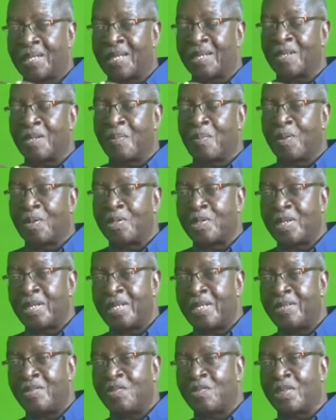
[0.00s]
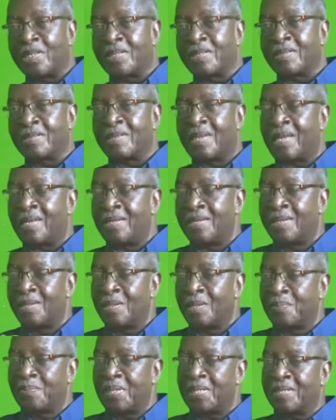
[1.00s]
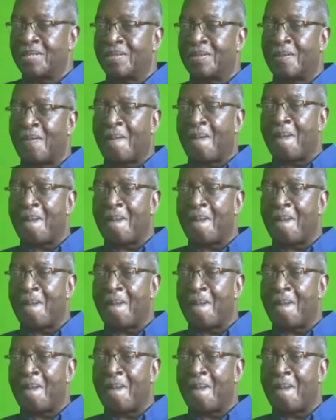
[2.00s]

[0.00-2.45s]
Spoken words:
and commercial interests entered the picture.